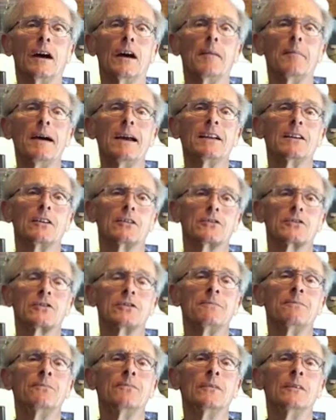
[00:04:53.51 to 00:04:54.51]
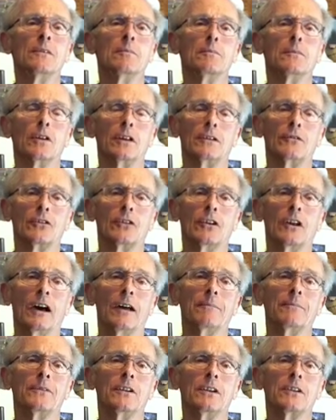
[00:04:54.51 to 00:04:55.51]
mangoes, believe it or
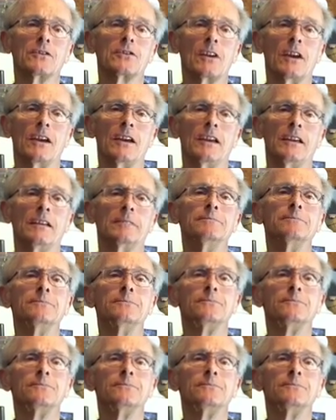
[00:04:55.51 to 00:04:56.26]
not, is an